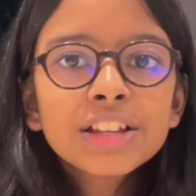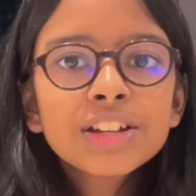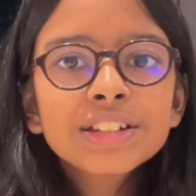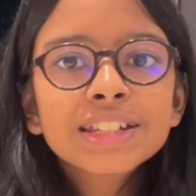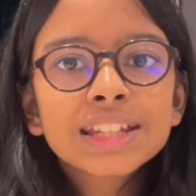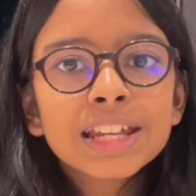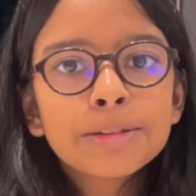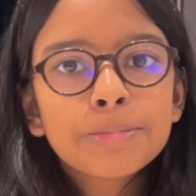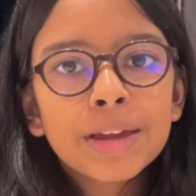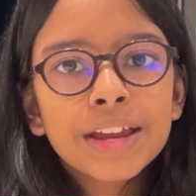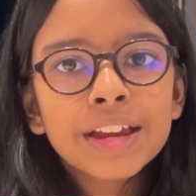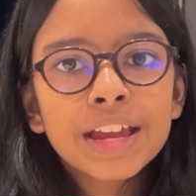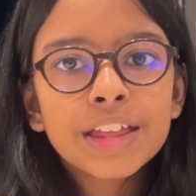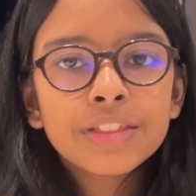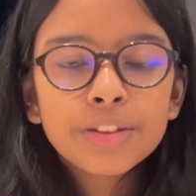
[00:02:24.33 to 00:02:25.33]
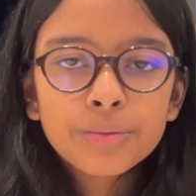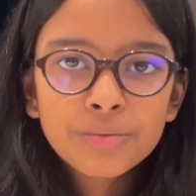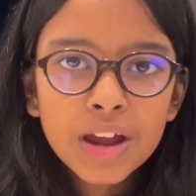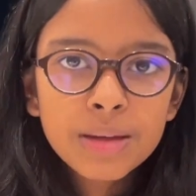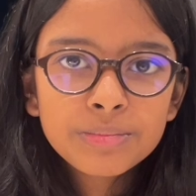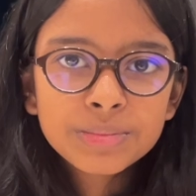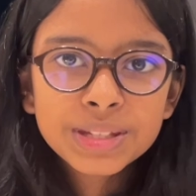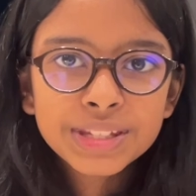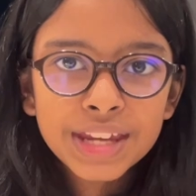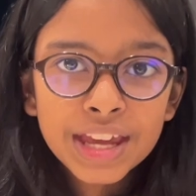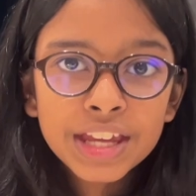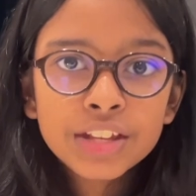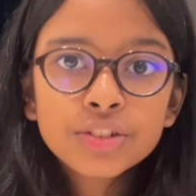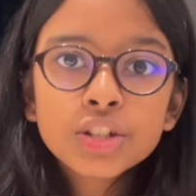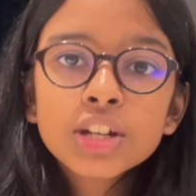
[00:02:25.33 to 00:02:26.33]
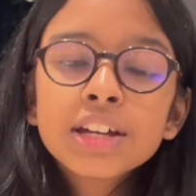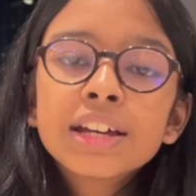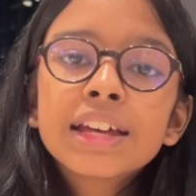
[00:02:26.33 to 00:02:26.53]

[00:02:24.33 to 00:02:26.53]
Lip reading: you're sleeping in the REM stage,